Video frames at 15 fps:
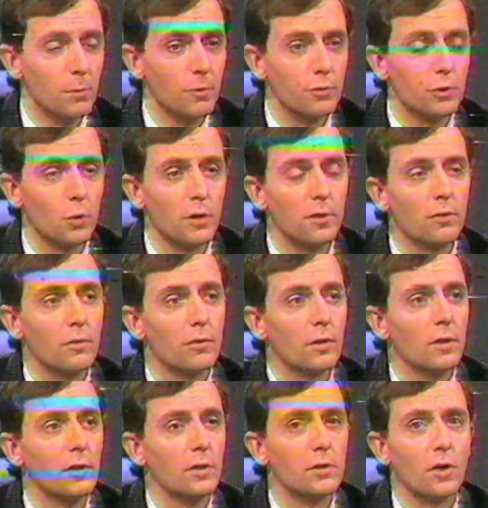freedom of choice in
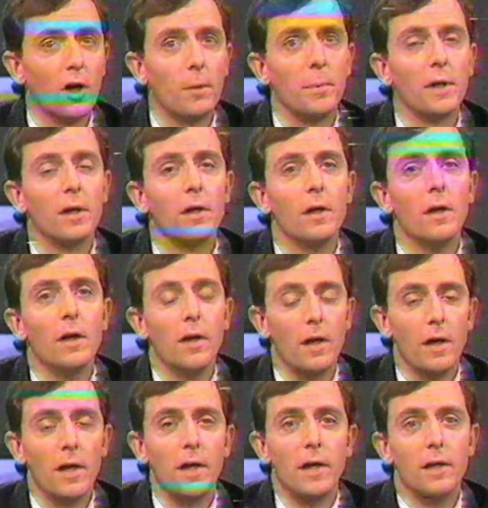Sunday shopping.
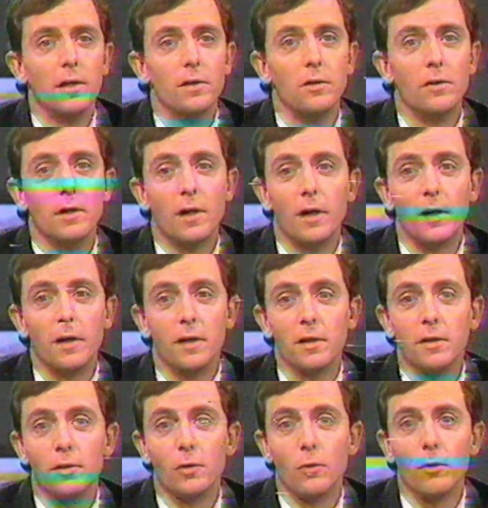And,
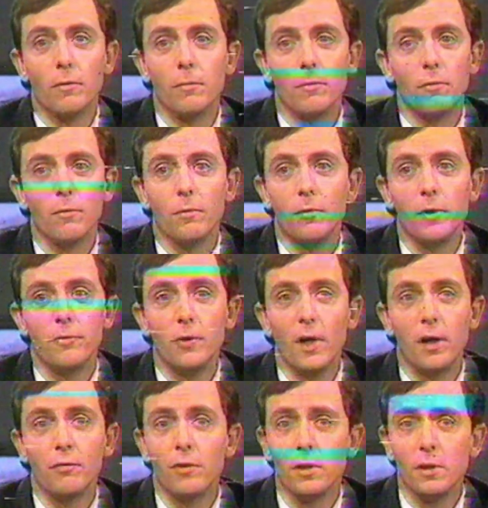if
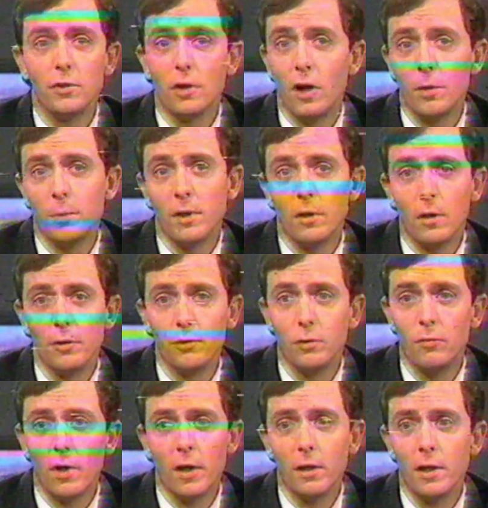you have Sunday shopping laws,
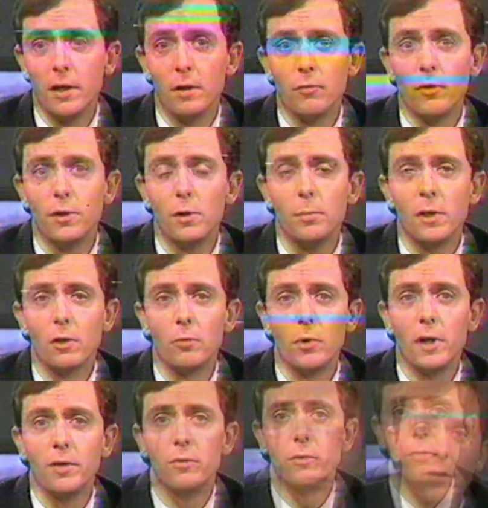you're violating fundamental
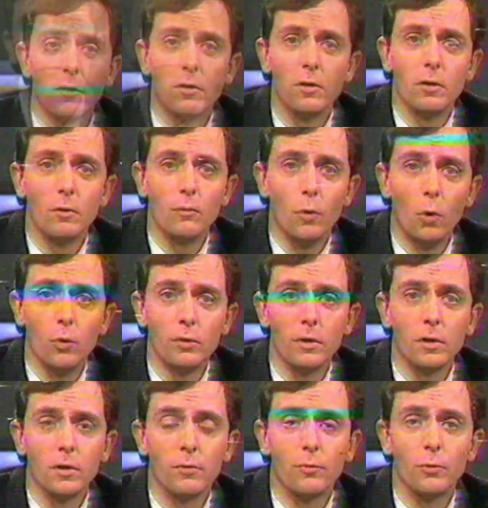rights. I think that a
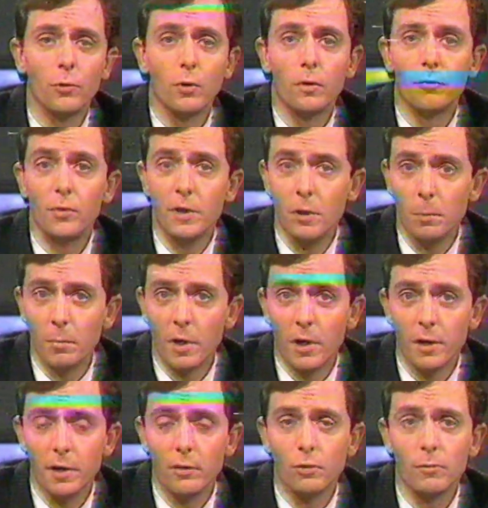vote for a
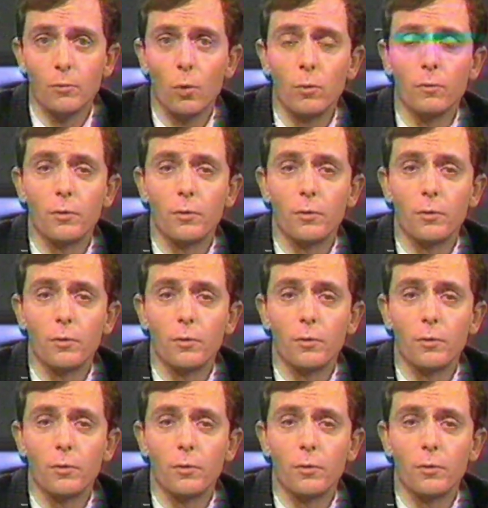Freedom Party is